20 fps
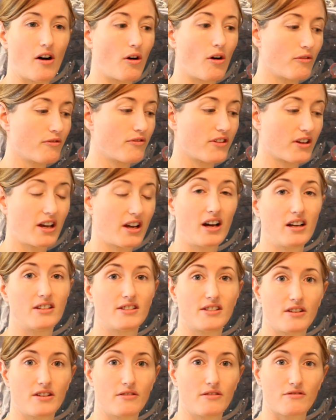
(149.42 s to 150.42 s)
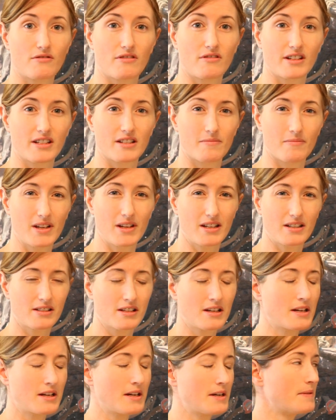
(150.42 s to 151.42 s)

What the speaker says: of the colours that you're trying to mix.